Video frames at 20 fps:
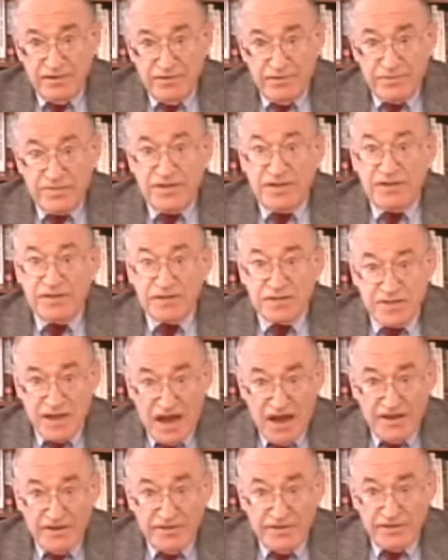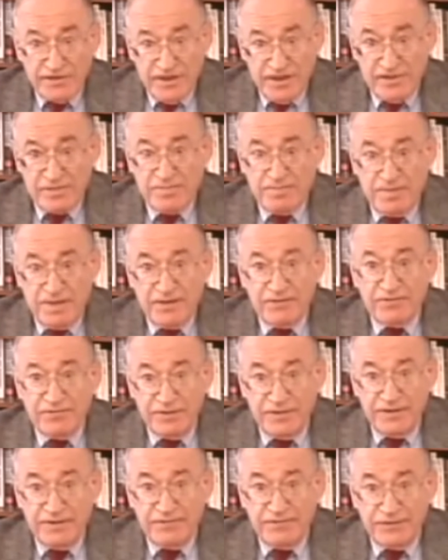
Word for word: was he signed the Test Ban Treaty,